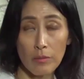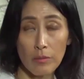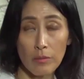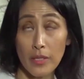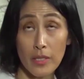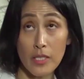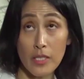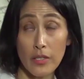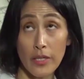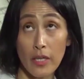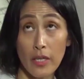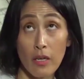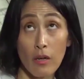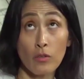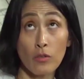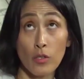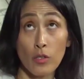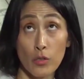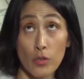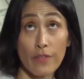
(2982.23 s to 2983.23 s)

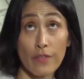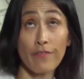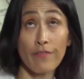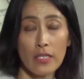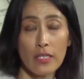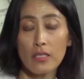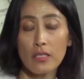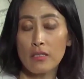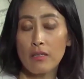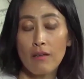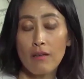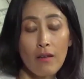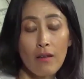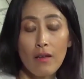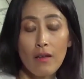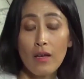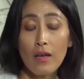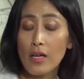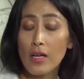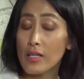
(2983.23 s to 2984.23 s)
Military or Defense
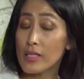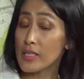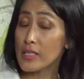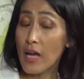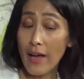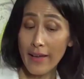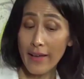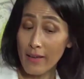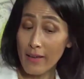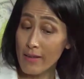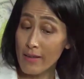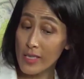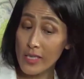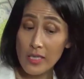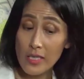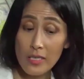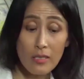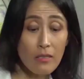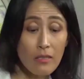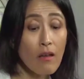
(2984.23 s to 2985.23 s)

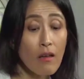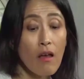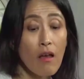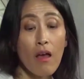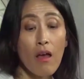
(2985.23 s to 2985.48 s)
Science.